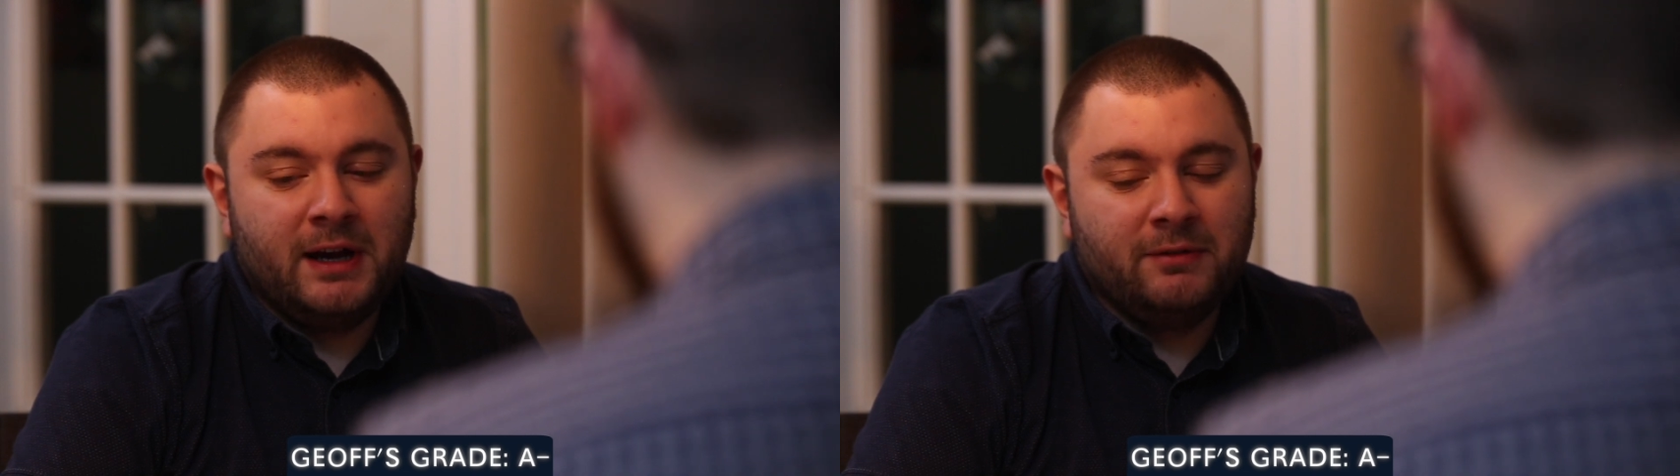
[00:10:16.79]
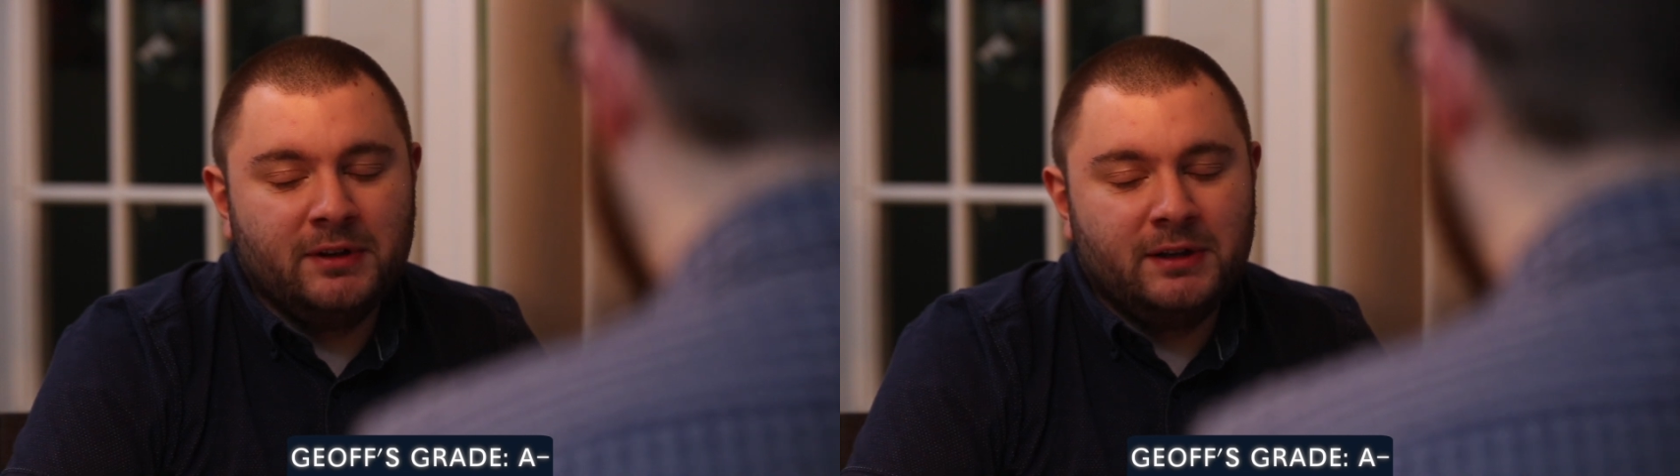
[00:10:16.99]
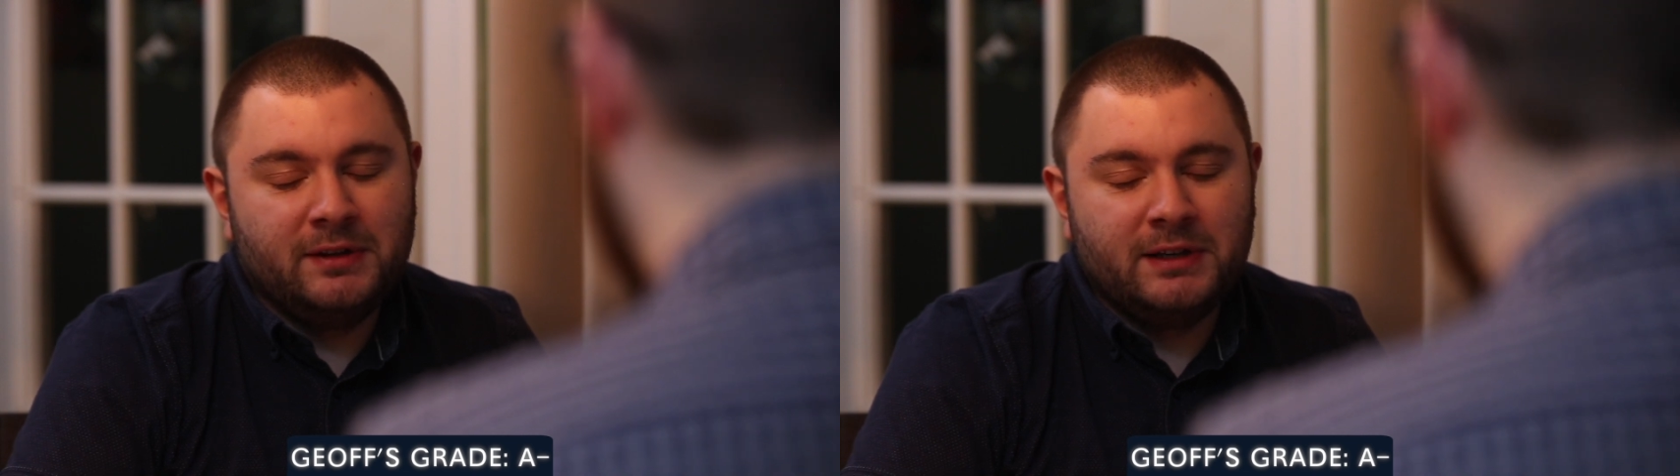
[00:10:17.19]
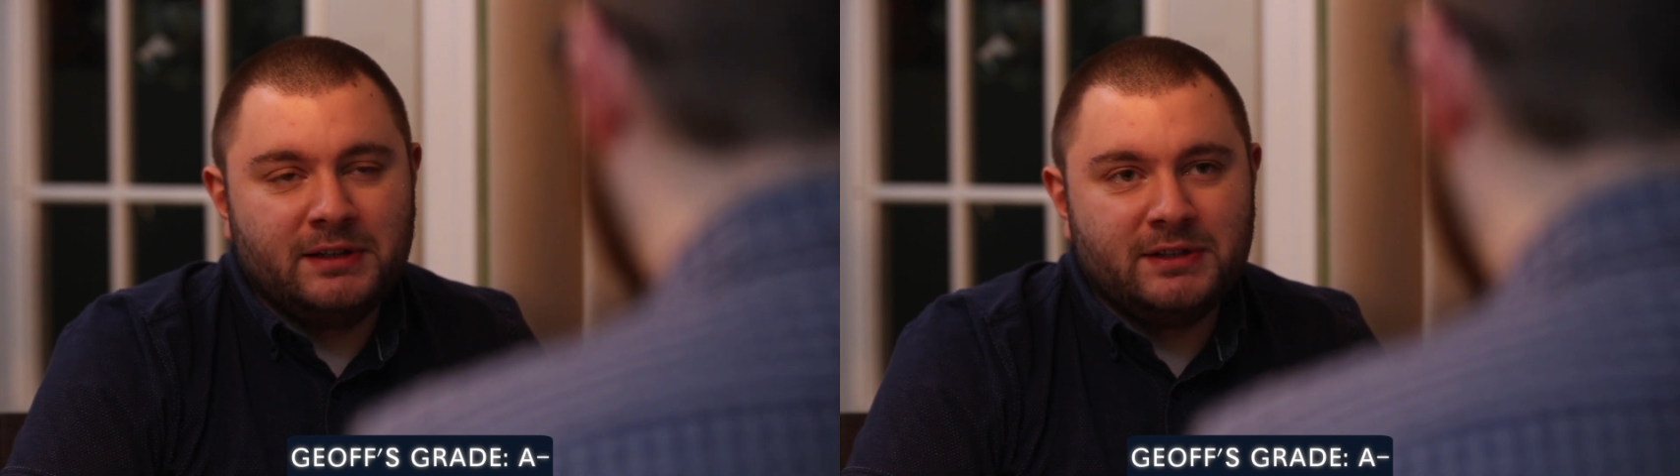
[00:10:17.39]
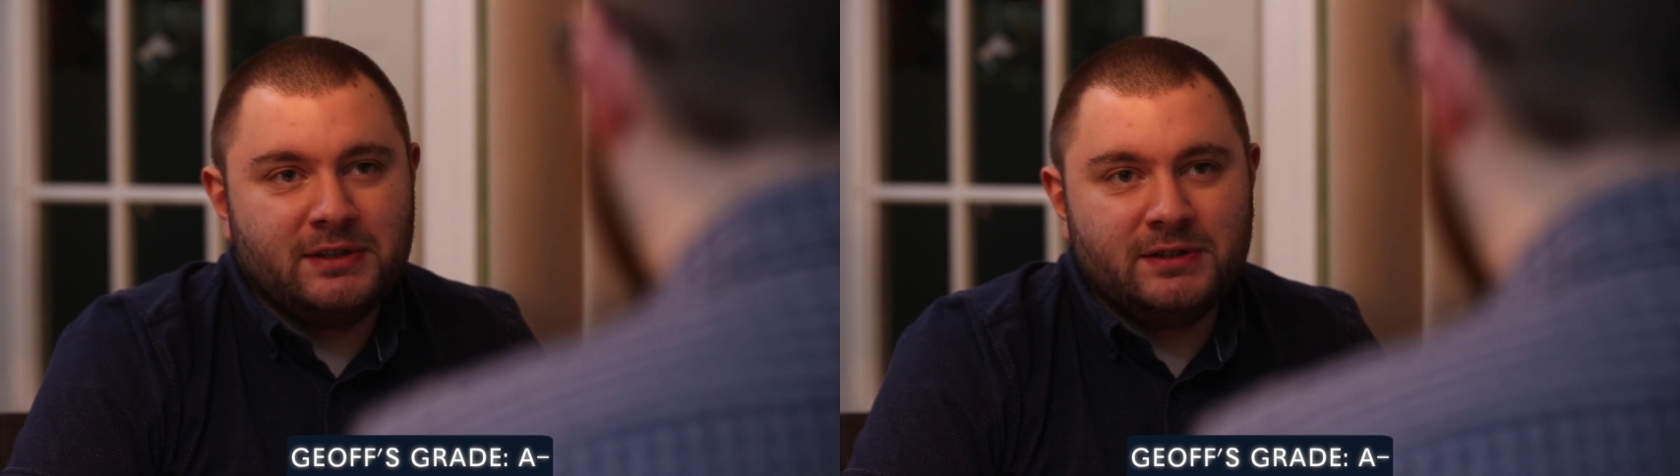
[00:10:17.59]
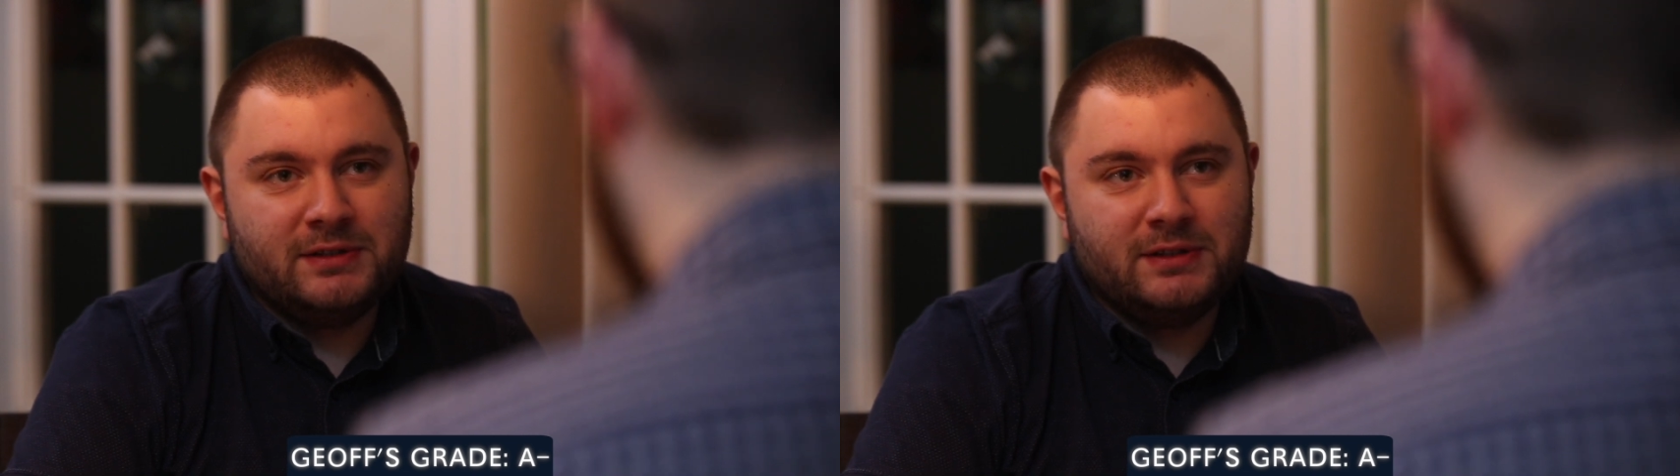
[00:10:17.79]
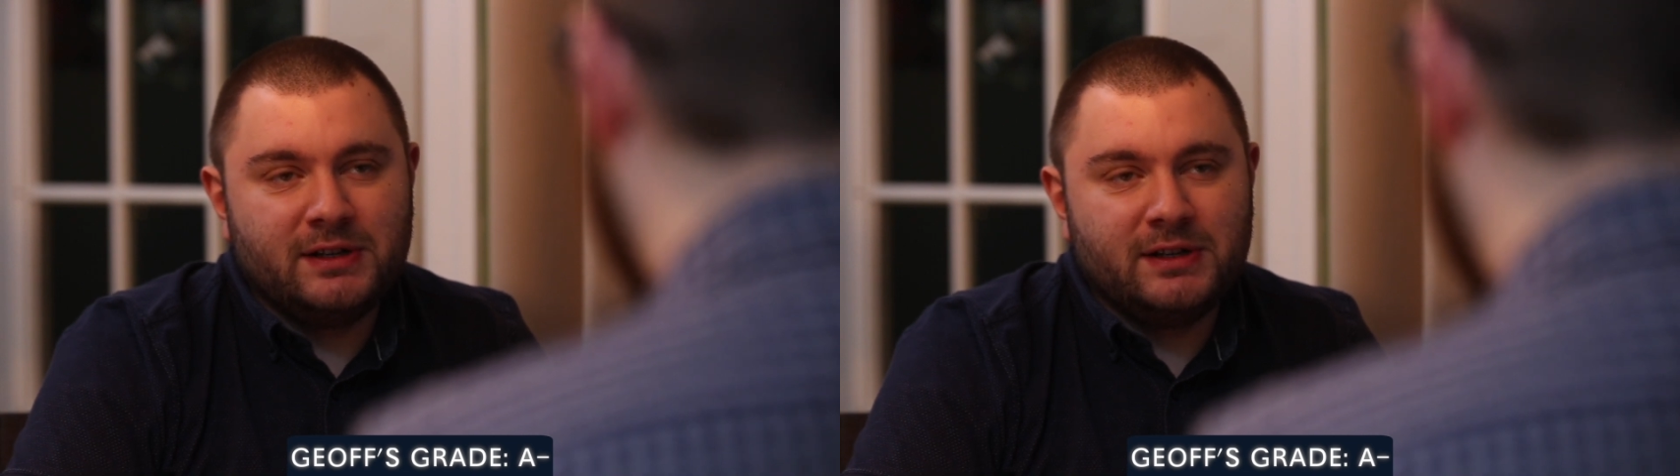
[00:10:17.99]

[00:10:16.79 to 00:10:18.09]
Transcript: I really think this is